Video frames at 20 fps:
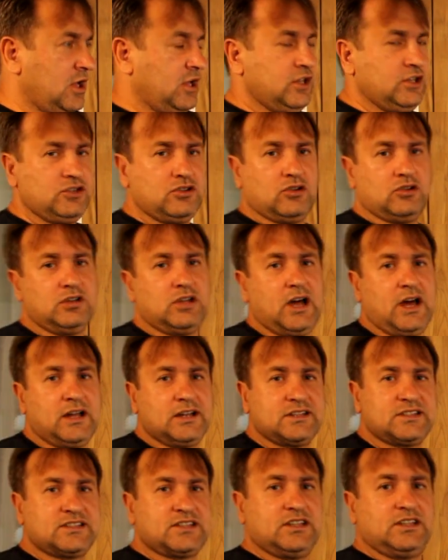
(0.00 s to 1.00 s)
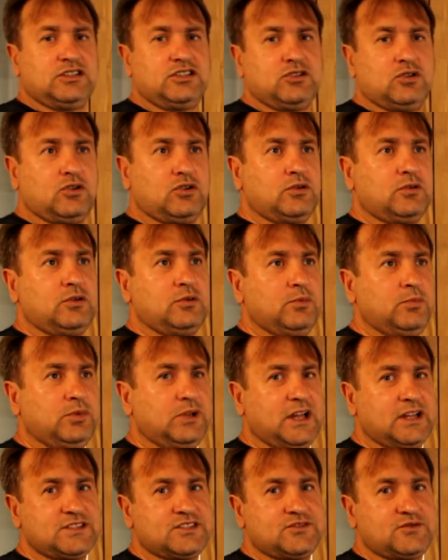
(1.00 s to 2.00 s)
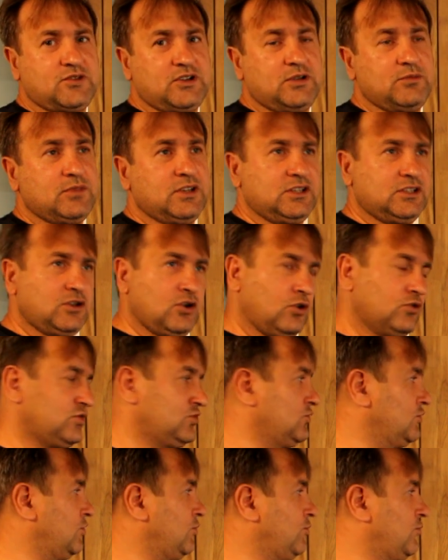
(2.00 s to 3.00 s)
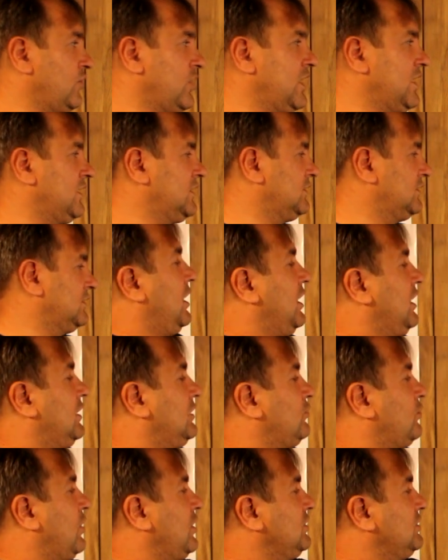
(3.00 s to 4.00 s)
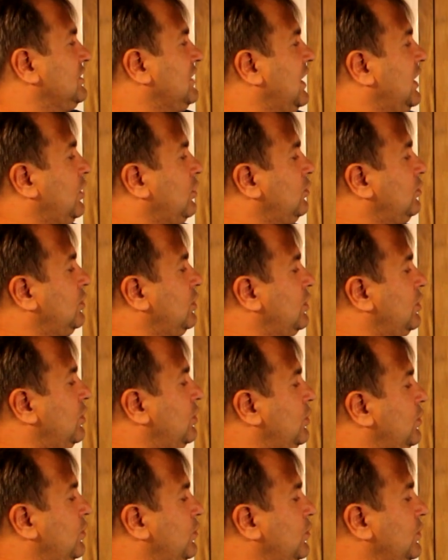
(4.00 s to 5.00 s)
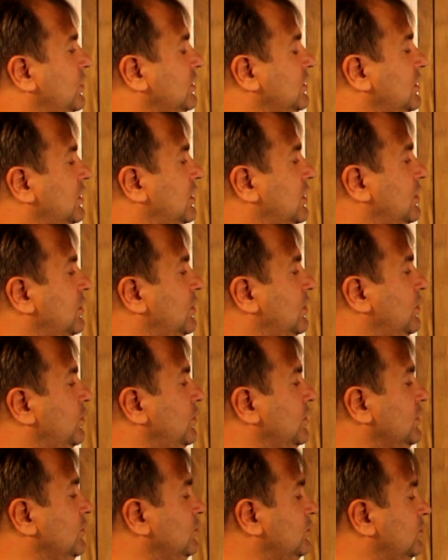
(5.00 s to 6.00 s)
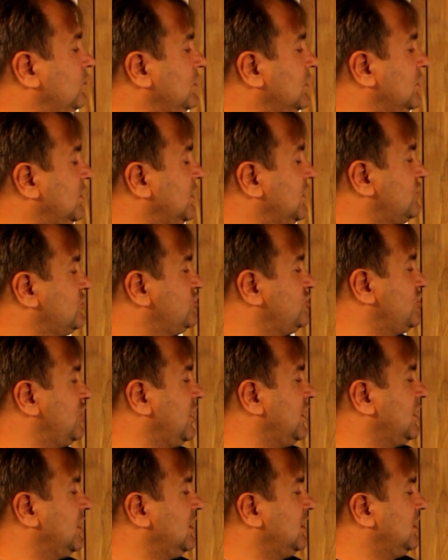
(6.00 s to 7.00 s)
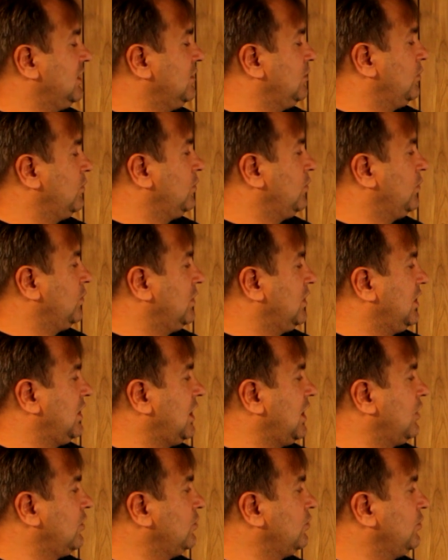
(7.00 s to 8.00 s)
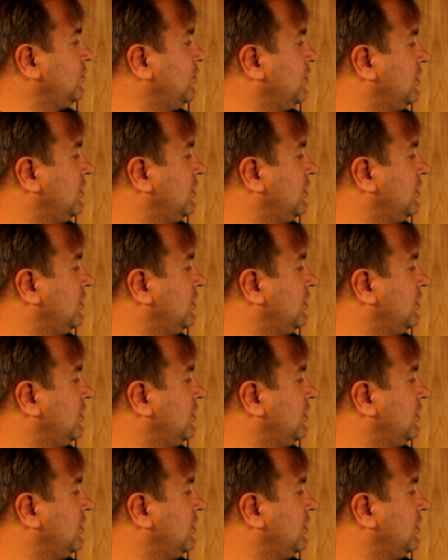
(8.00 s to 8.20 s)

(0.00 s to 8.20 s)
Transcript: in your lungs and your bloodstream and goes to your brain and right now we we we're gonna check how